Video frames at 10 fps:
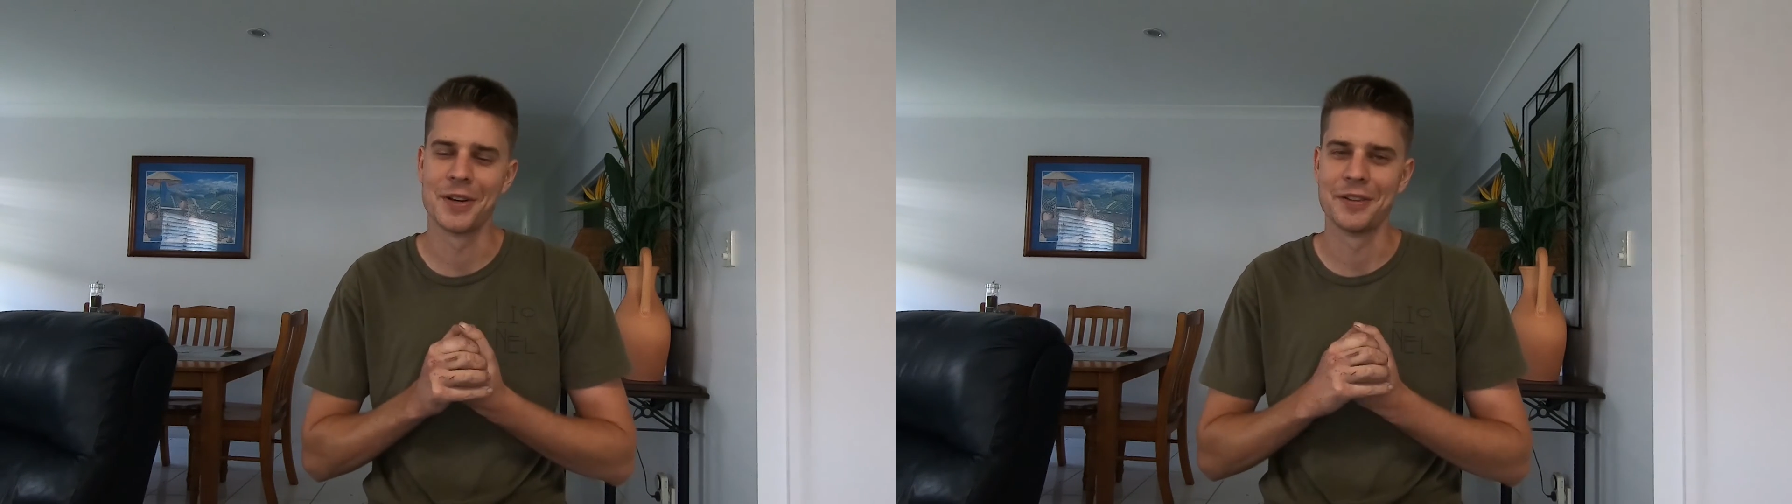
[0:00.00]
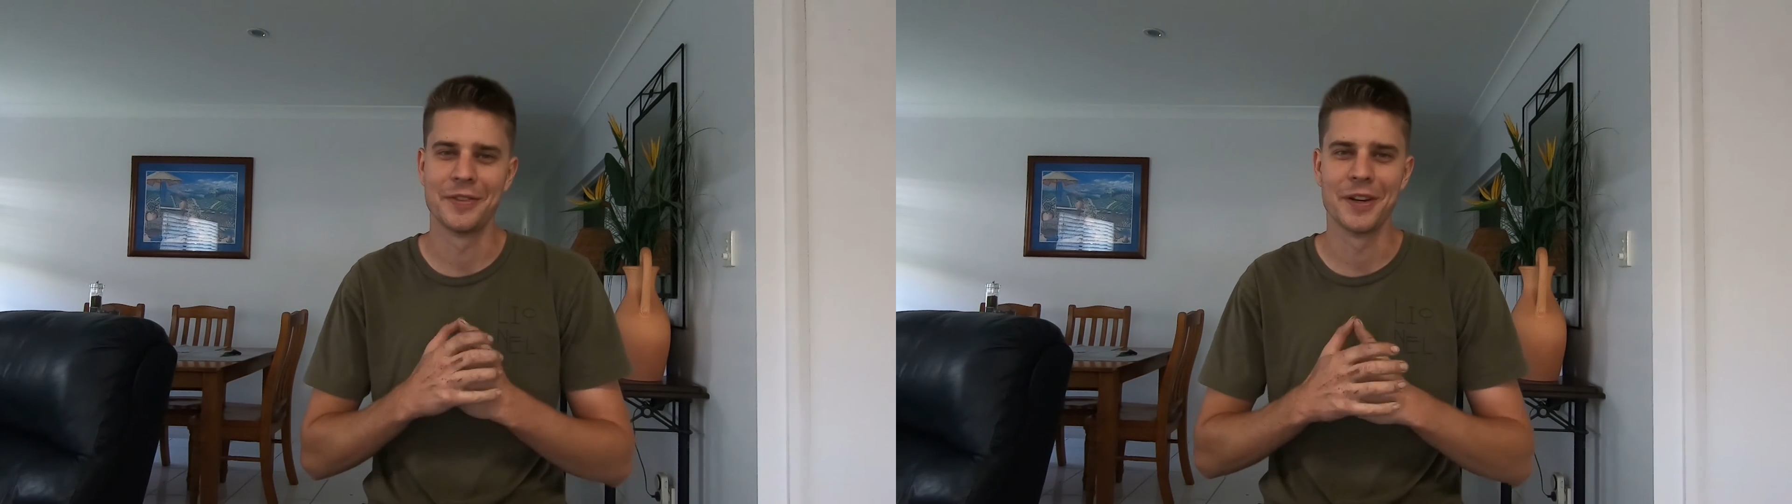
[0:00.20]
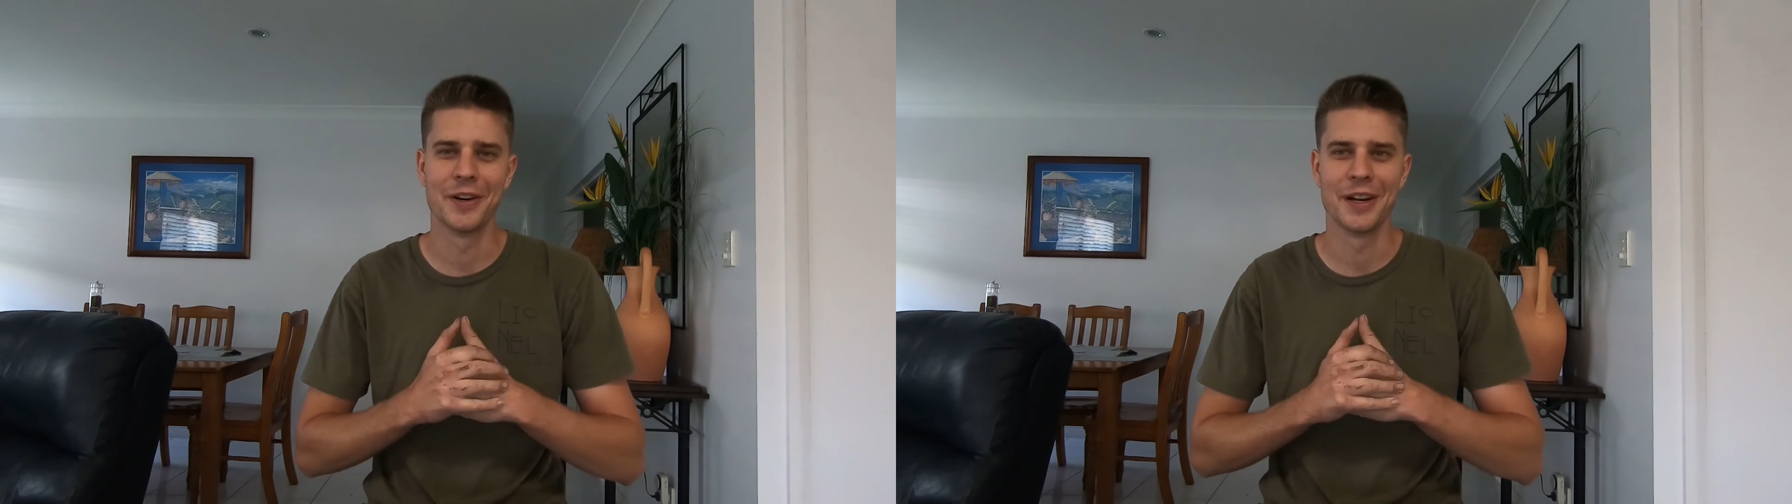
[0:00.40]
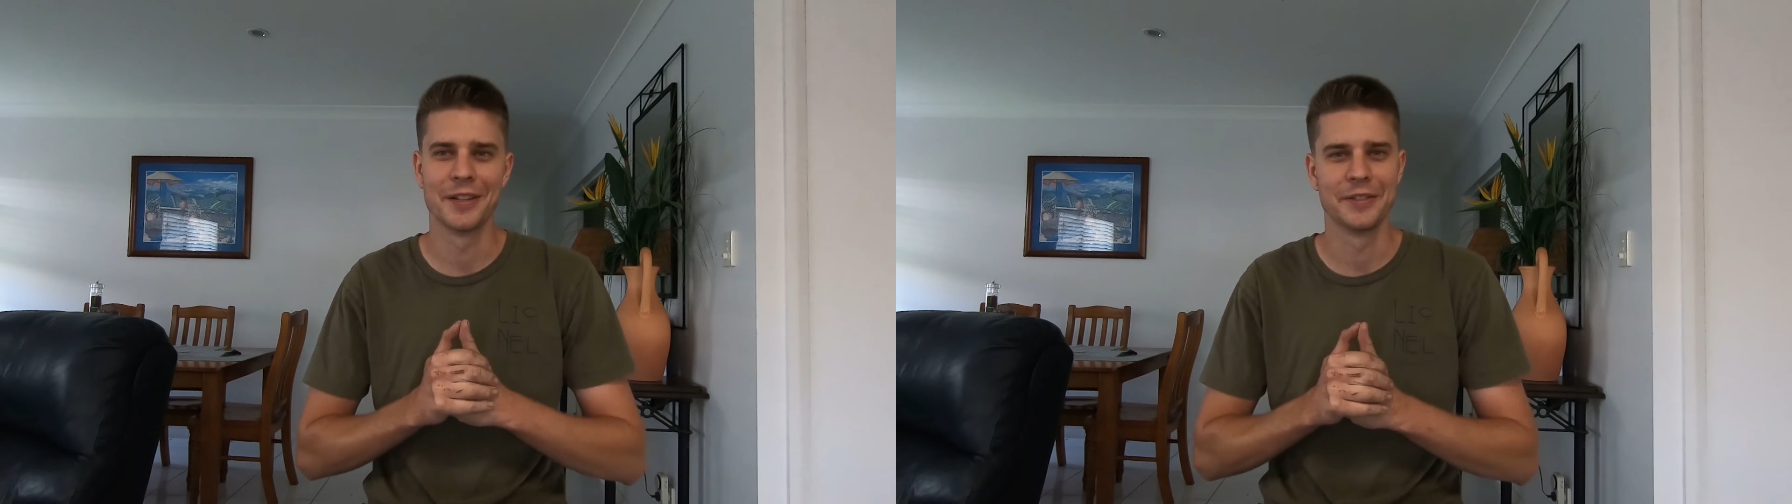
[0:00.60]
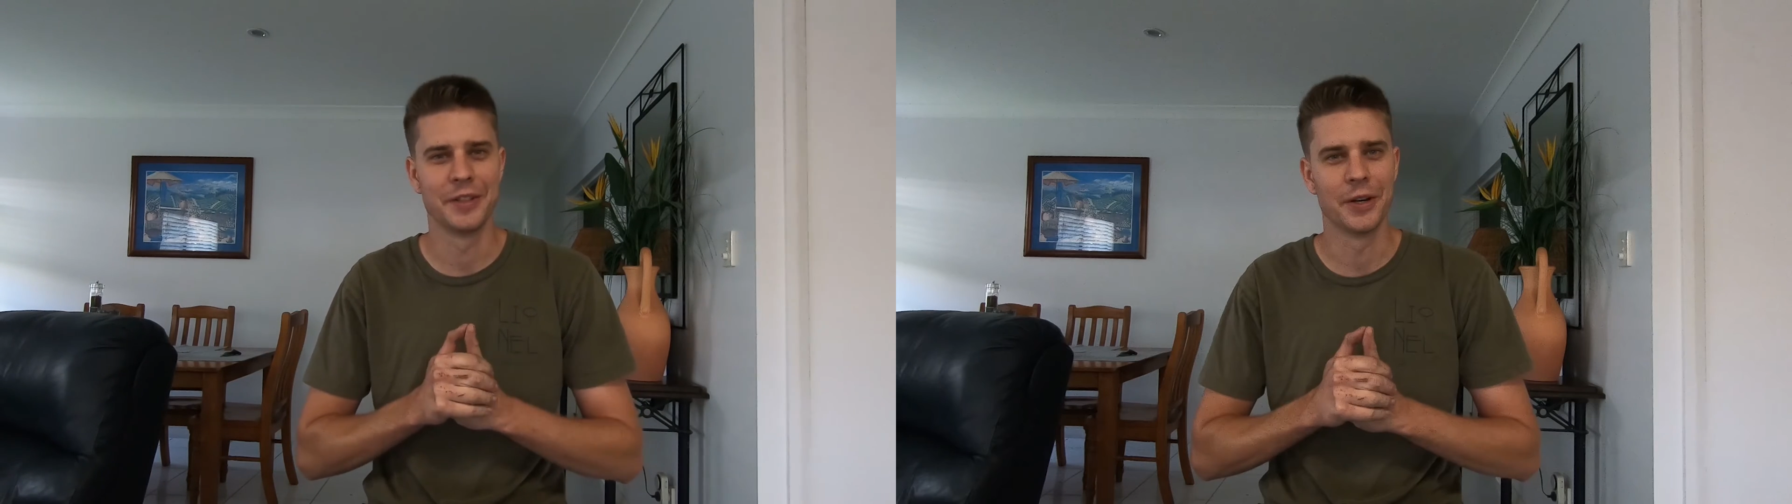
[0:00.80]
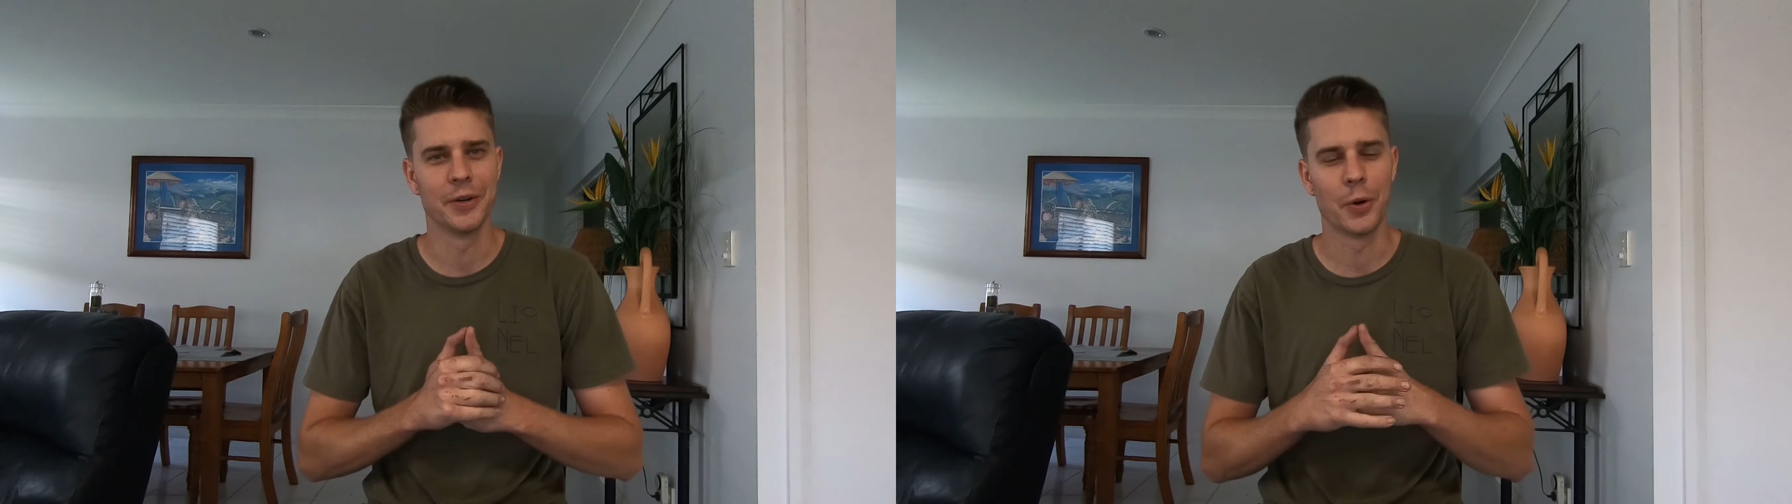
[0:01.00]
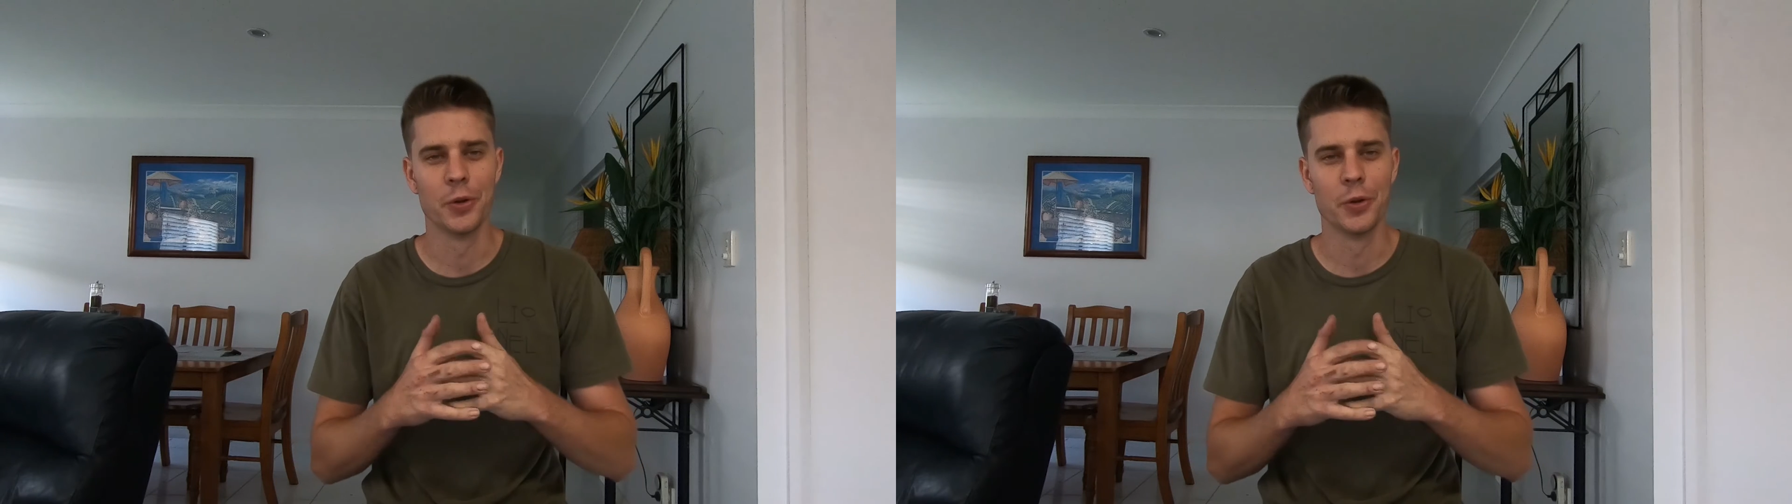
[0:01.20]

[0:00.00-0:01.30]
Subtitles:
trying to figure out, you know,